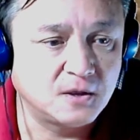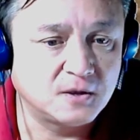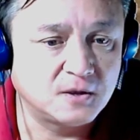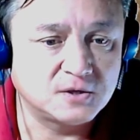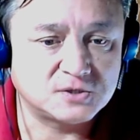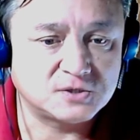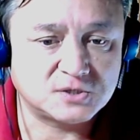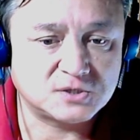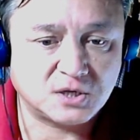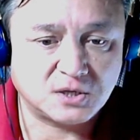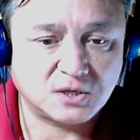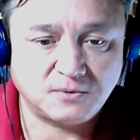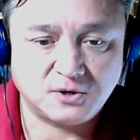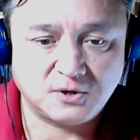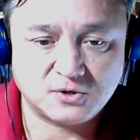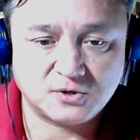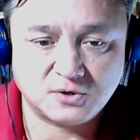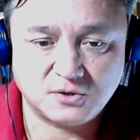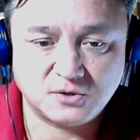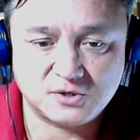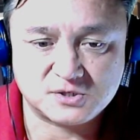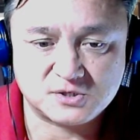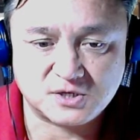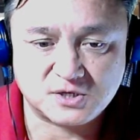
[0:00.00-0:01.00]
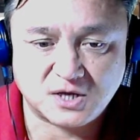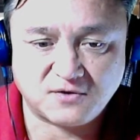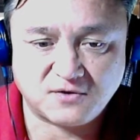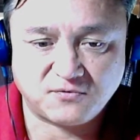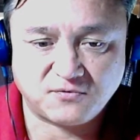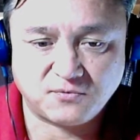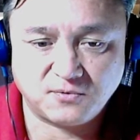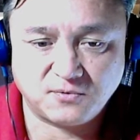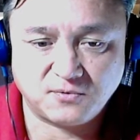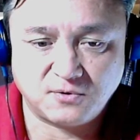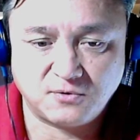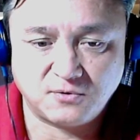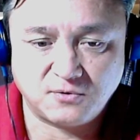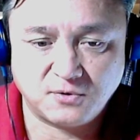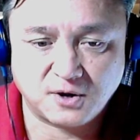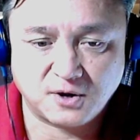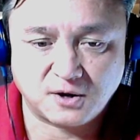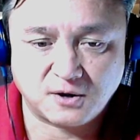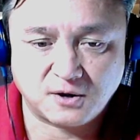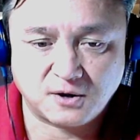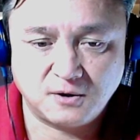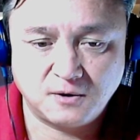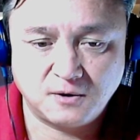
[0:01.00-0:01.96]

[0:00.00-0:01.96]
So let me turn this off real quick.